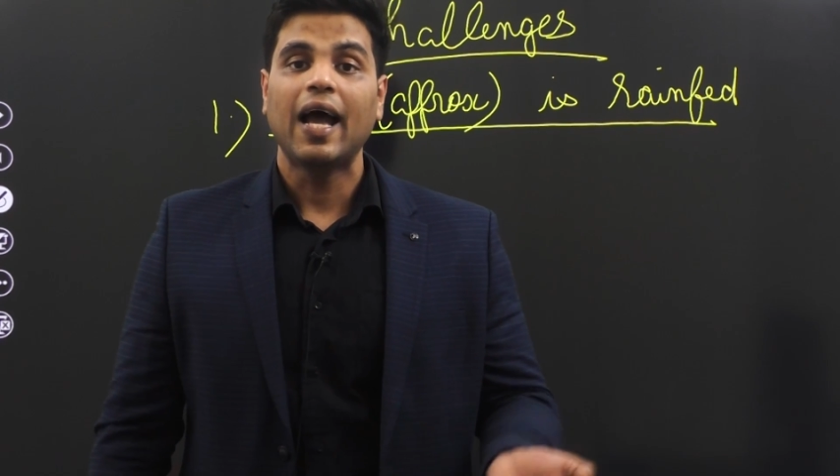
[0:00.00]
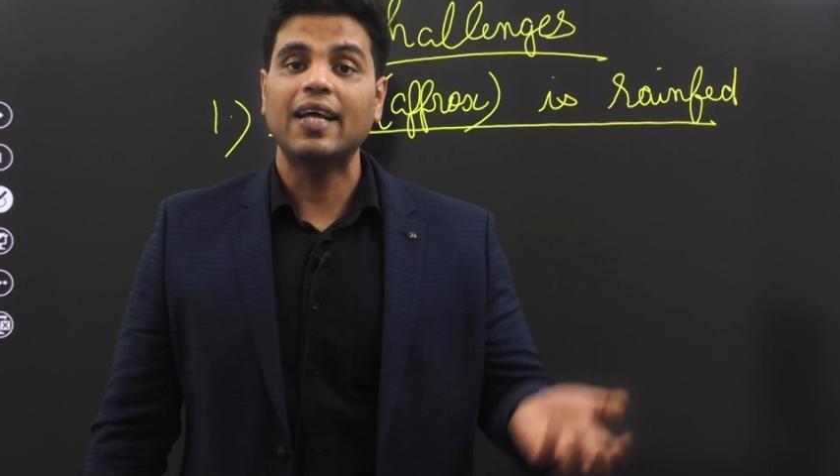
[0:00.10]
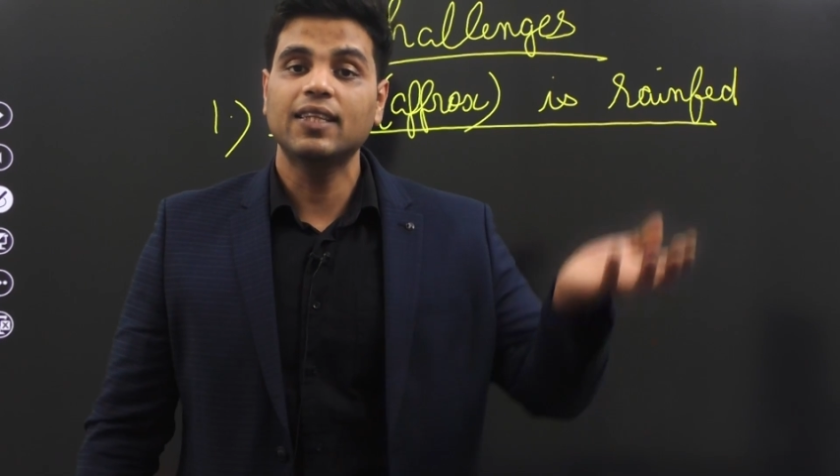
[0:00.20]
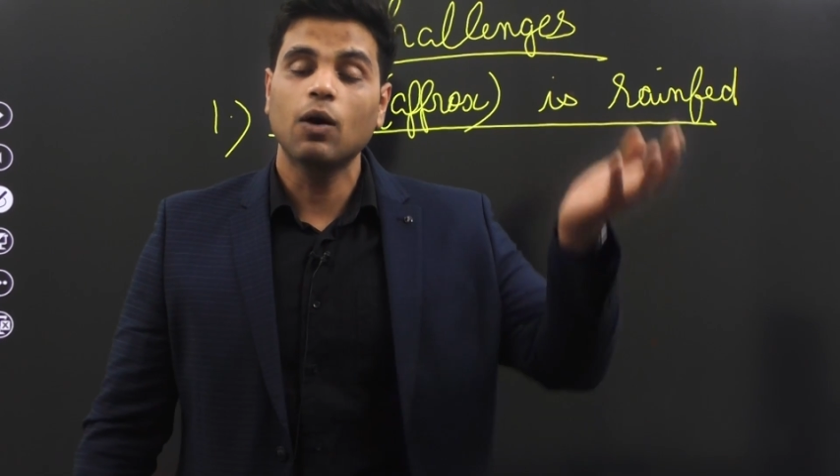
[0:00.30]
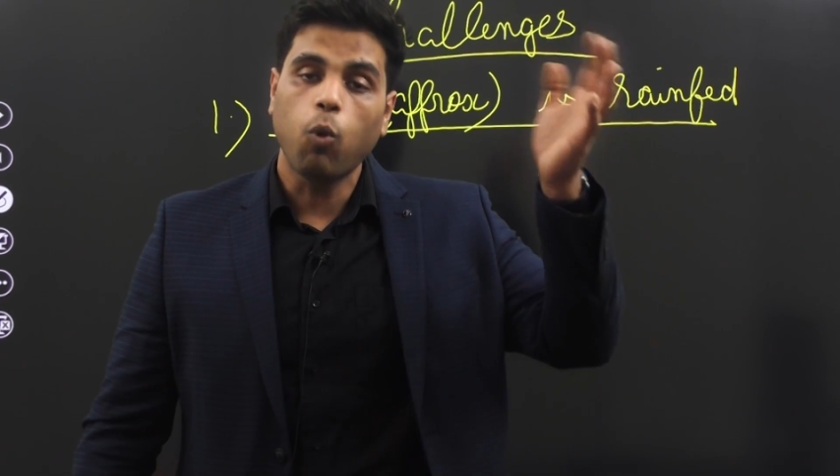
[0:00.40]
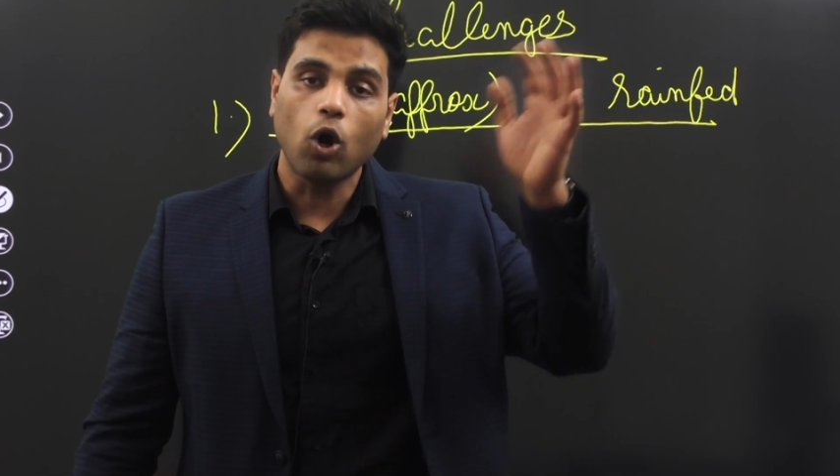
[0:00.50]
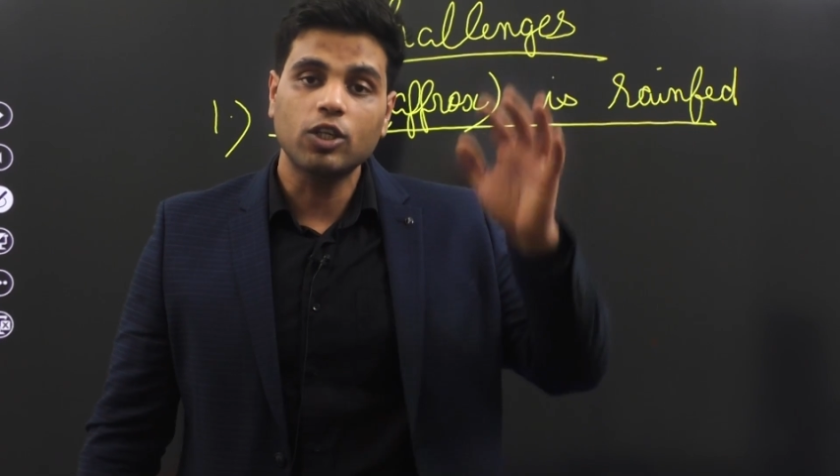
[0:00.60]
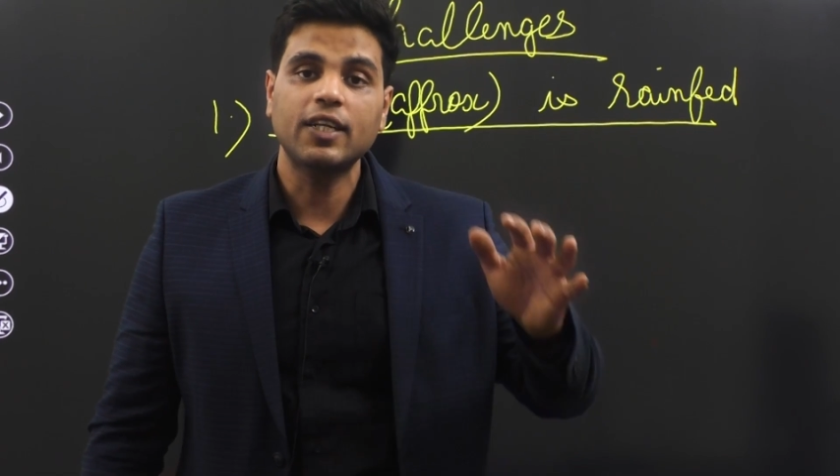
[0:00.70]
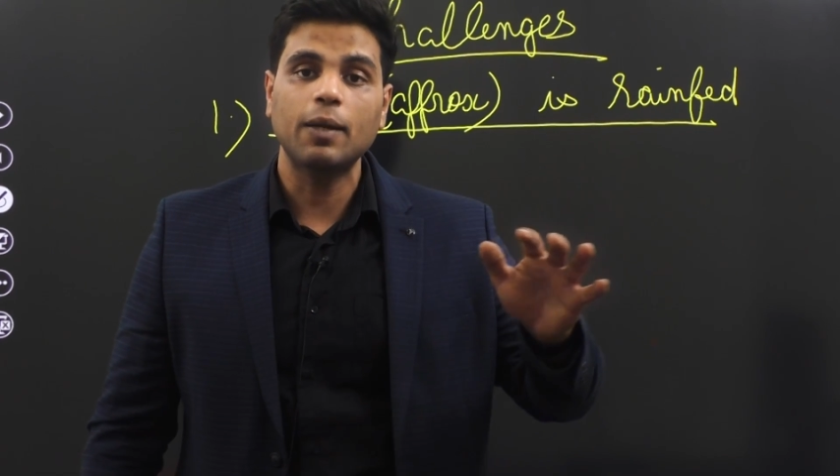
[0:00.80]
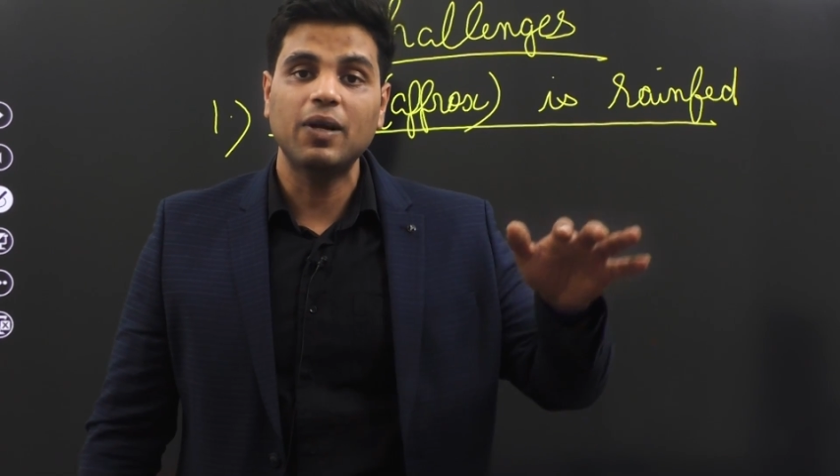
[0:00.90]
and the
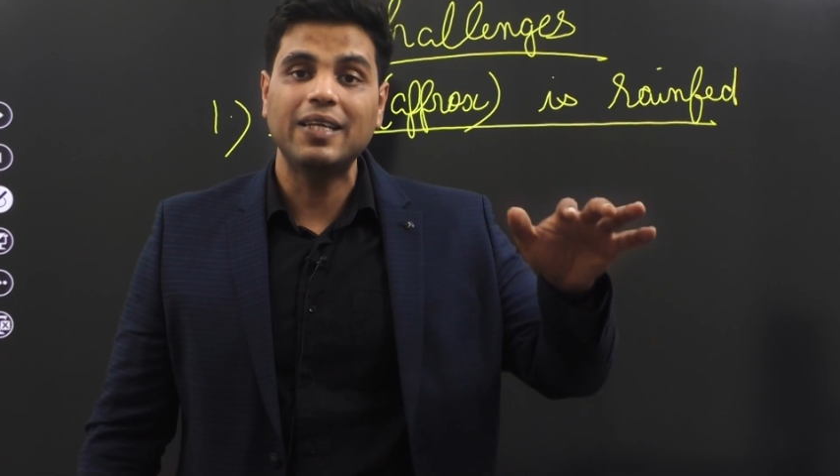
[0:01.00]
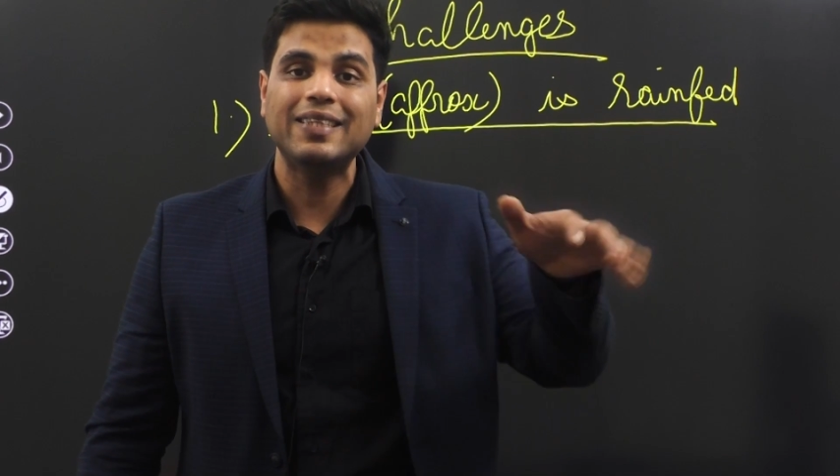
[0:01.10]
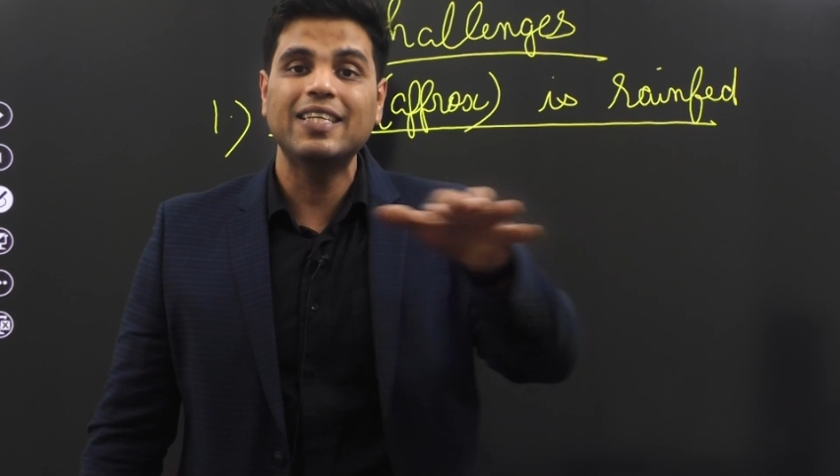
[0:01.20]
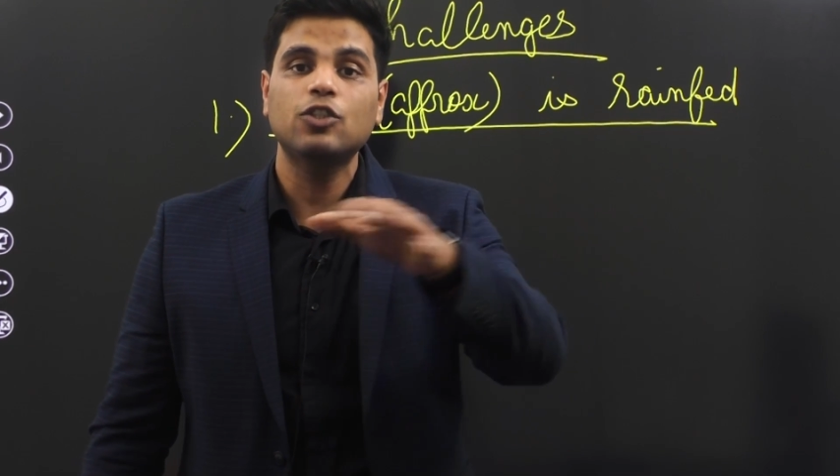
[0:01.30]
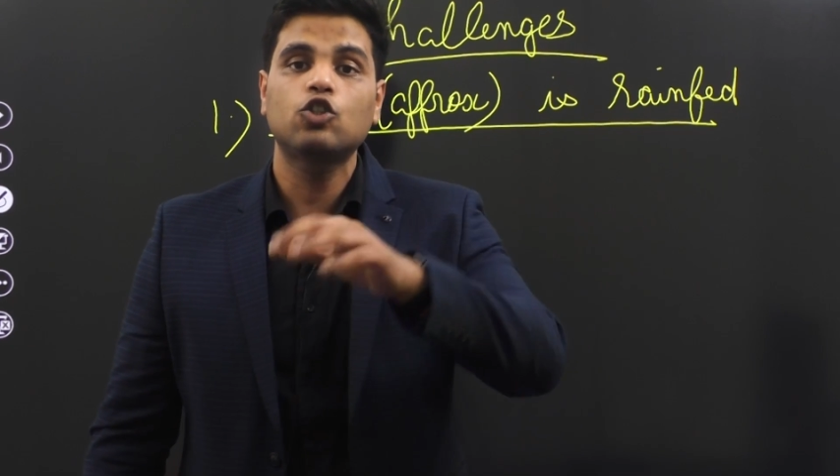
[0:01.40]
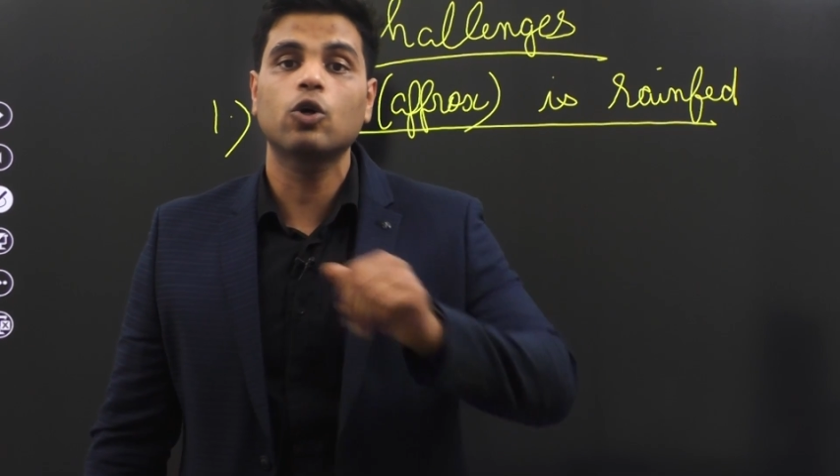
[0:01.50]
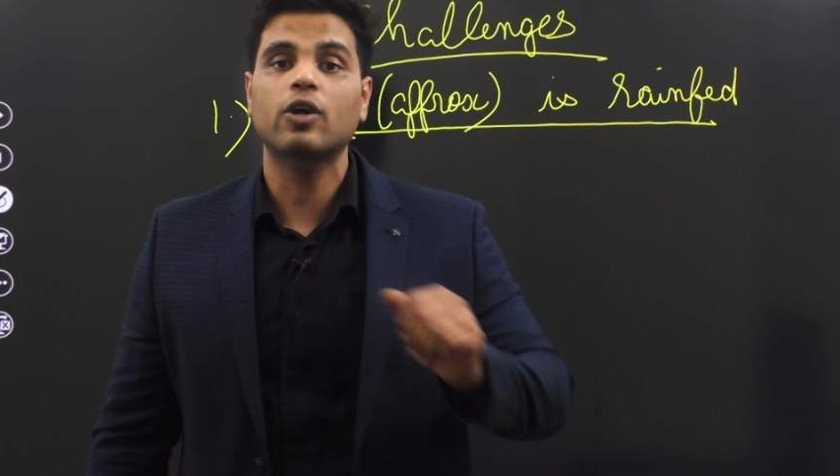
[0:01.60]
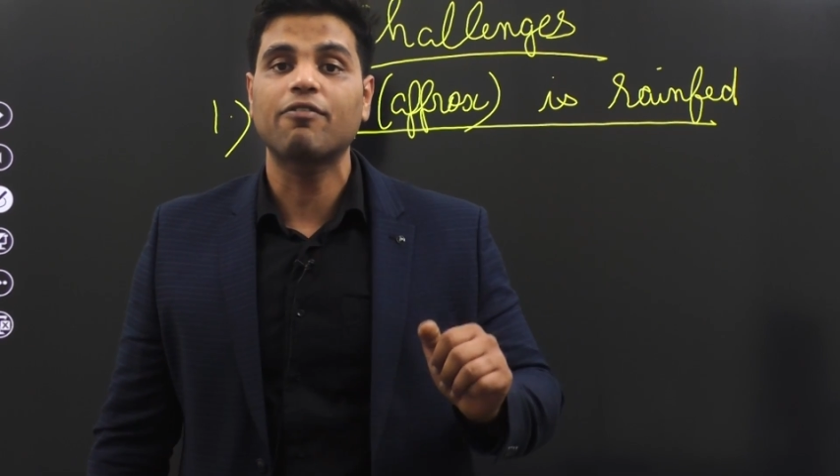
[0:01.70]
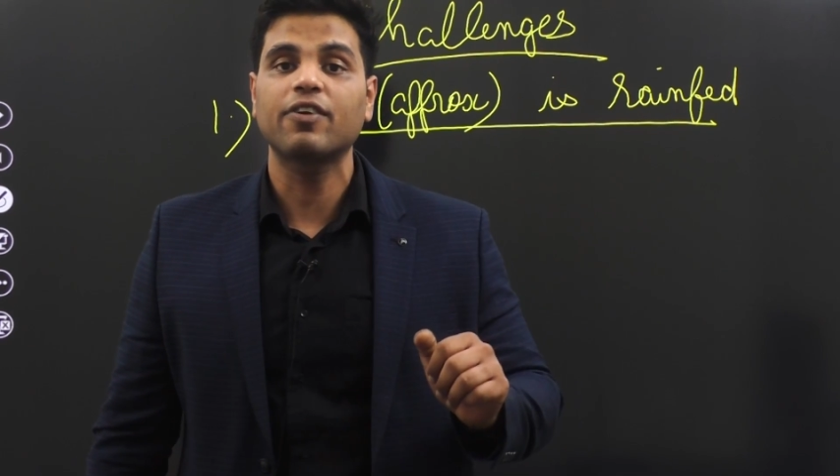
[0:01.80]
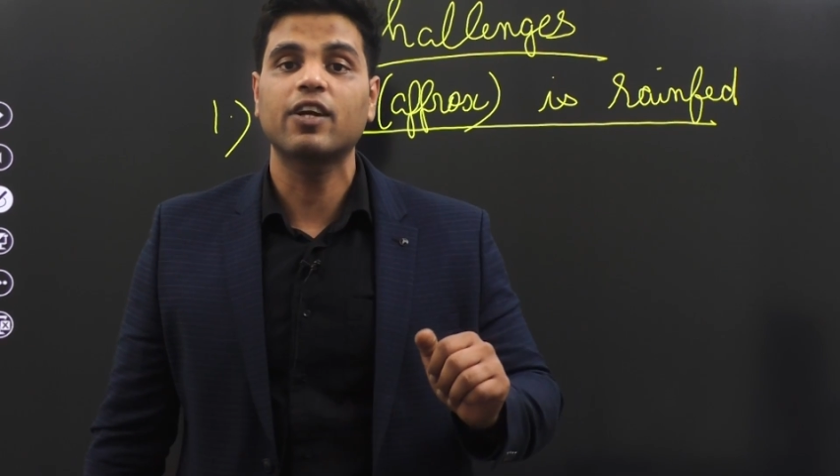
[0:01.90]
water table in these
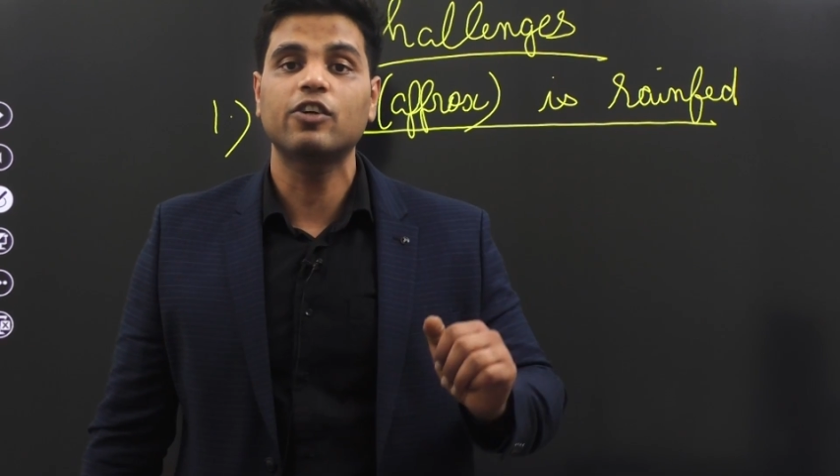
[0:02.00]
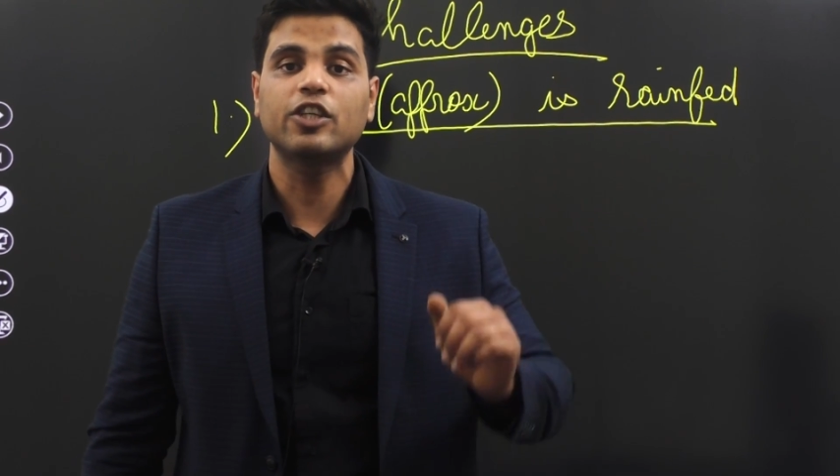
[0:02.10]
geographical